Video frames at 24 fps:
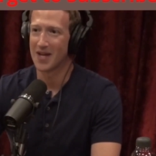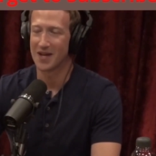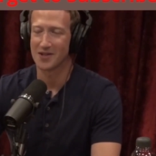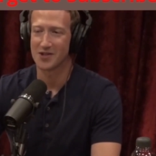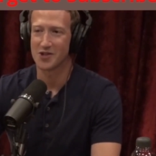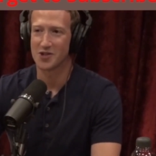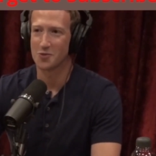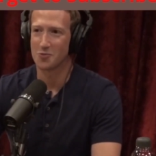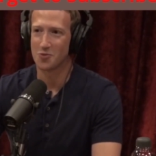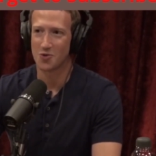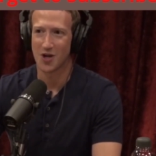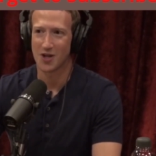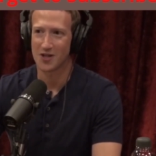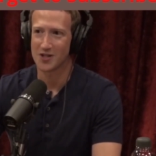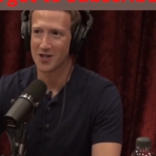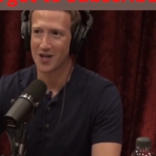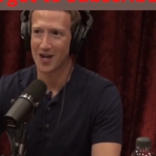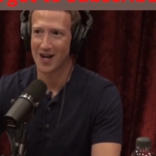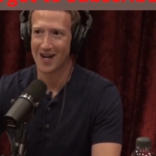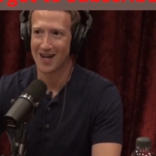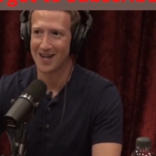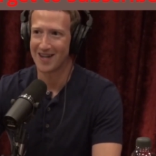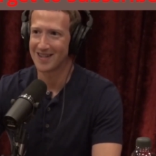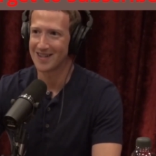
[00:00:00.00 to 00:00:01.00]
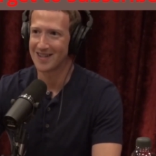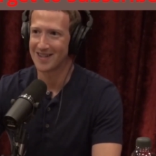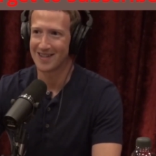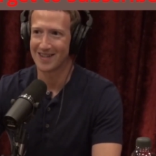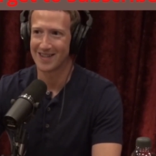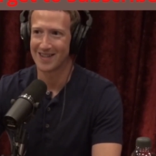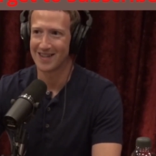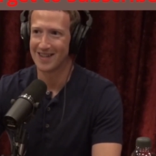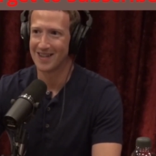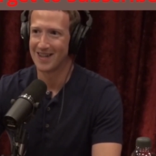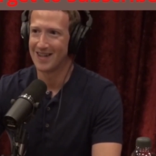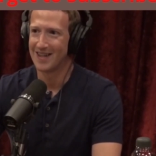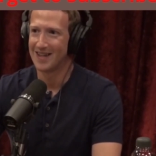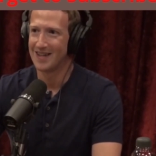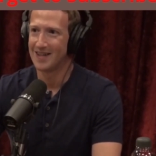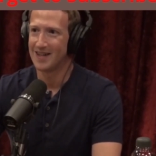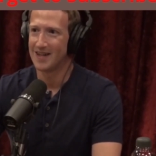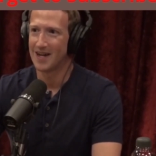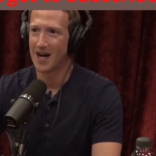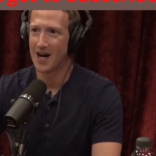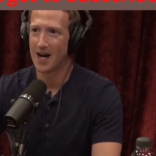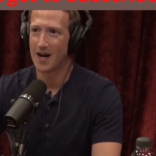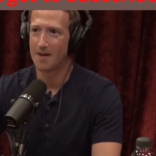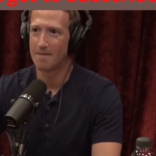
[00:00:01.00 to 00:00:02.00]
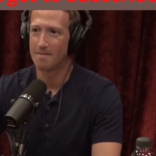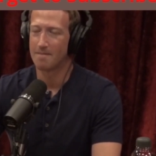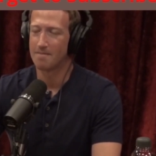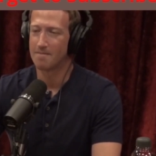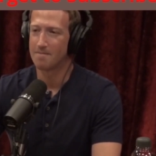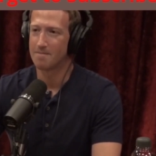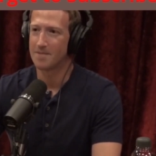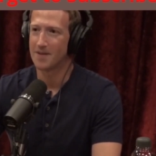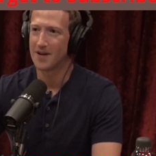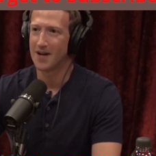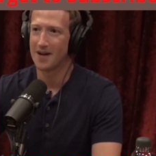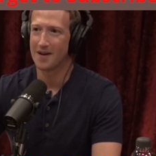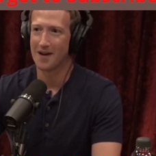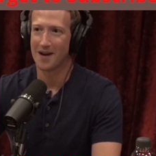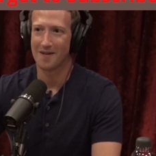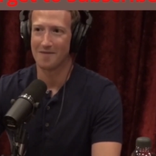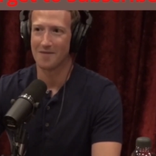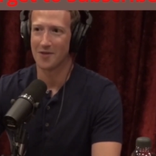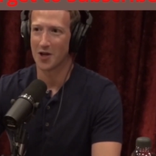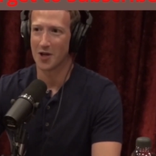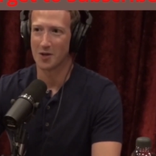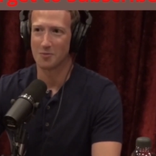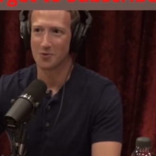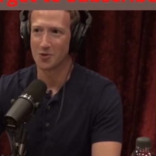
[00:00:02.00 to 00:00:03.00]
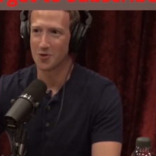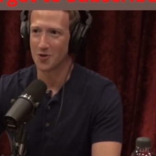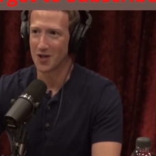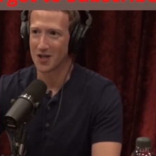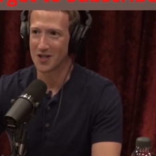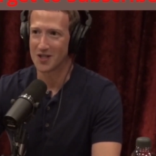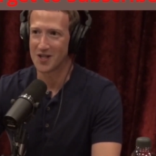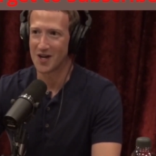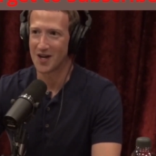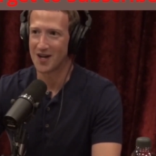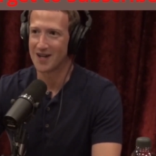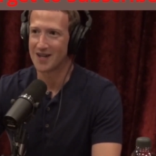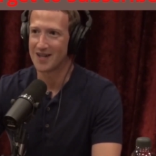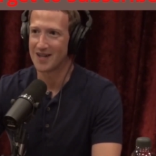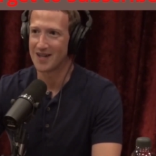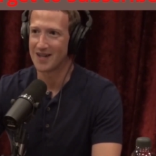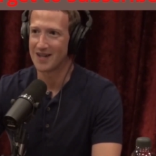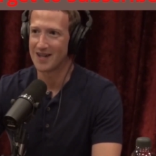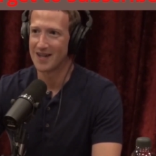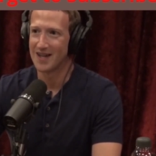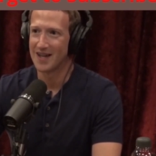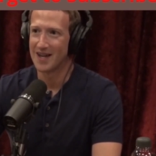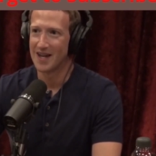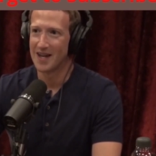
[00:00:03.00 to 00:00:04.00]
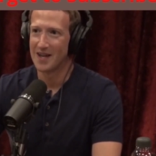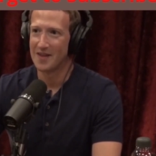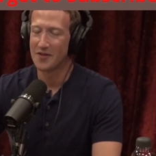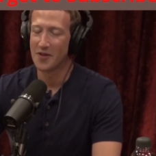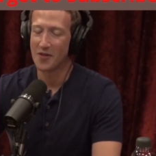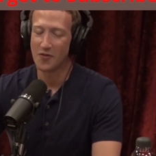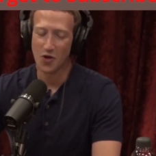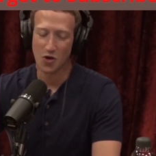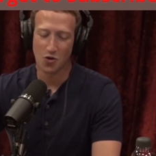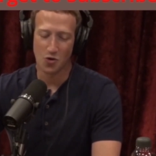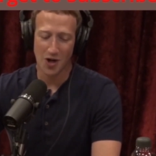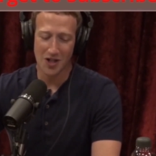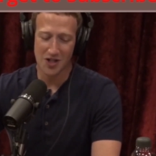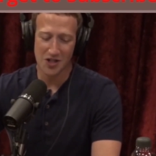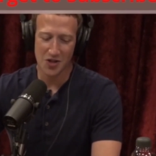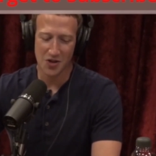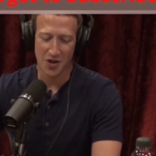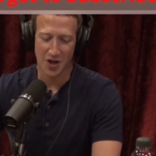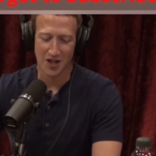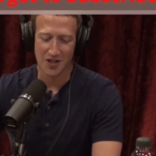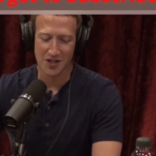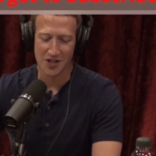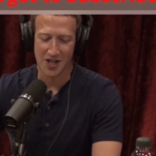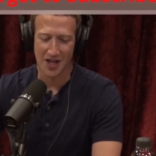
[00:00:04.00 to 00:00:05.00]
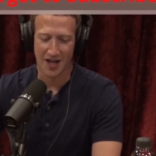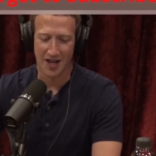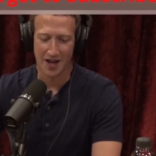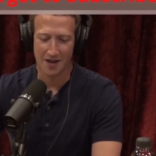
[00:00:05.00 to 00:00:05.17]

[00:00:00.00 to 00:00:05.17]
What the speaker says: Yeah, super nice guy, and I feel like I'm learning a ton. And the crazy thing is, like,